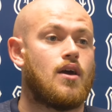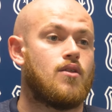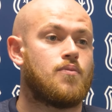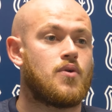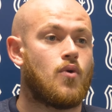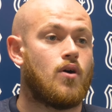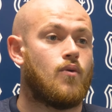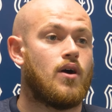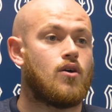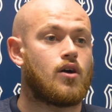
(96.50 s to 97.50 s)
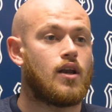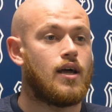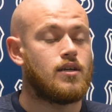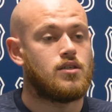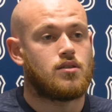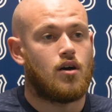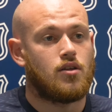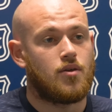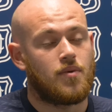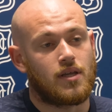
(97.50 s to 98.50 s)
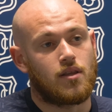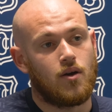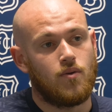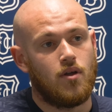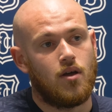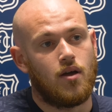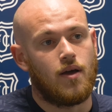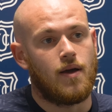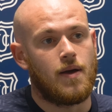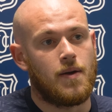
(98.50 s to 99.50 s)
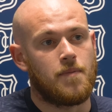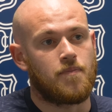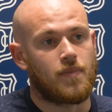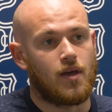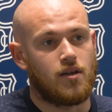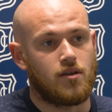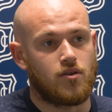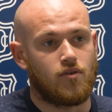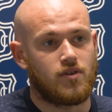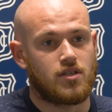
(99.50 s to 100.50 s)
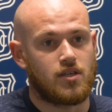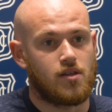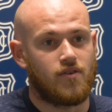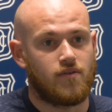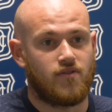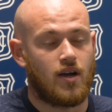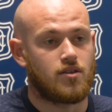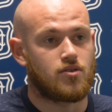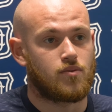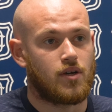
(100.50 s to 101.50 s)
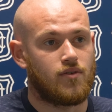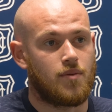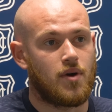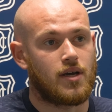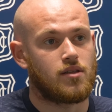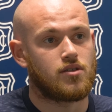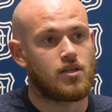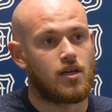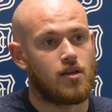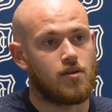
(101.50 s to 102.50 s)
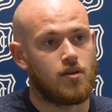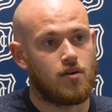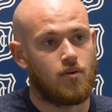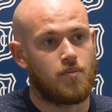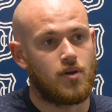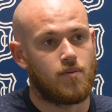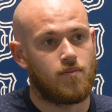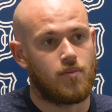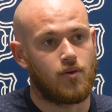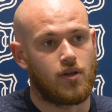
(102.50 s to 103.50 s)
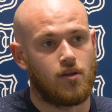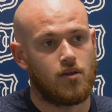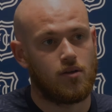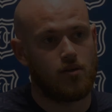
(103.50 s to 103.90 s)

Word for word: yeah, they'll be well organised, hard to break down, um, and obviously the fans will get right behind us again, and that'll be brilliant.